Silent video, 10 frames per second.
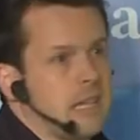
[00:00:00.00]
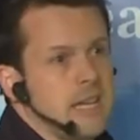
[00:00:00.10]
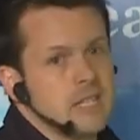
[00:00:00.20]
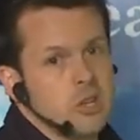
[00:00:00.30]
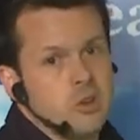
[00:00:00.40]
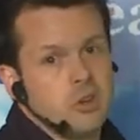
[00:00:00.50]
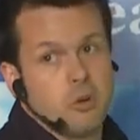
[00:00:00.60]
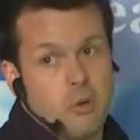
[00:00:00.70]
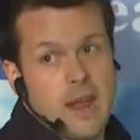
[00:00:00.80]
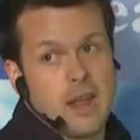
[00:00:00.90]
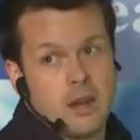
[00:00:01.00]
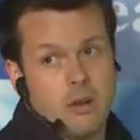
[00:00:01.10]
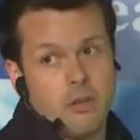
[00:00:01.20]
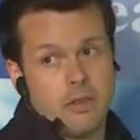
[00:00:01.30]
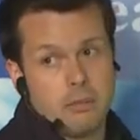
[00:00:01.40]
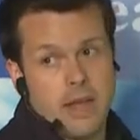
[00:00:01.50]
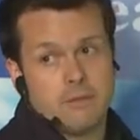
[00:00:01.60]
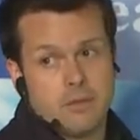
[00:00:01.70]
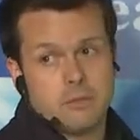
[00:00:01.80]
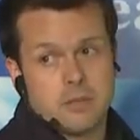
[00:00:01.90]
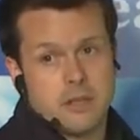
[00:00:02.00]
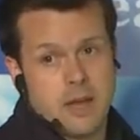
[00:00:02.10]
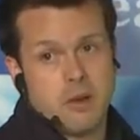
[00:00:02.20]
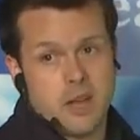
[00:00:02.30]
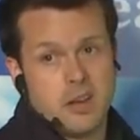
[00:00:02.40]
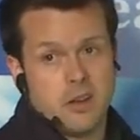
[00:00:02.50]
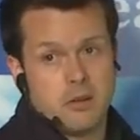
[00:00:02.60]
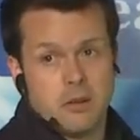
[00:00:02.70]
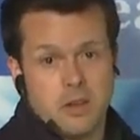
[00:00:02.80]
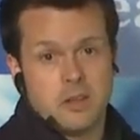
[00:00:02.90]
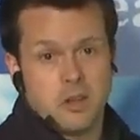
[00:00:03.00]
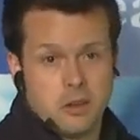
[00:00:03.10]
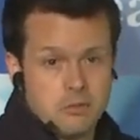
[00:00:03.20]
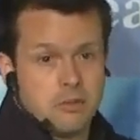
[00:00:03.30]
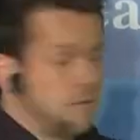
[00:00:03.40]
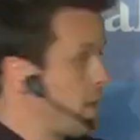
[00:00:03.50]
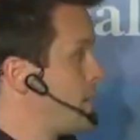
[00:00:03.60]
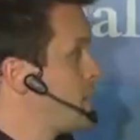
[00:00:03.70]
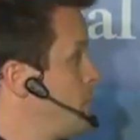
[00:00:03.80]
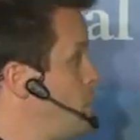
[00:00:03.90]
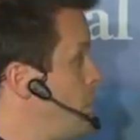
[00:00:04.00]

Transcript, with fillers: at least earned a grand on the platform, so that way I know, you know, they've done some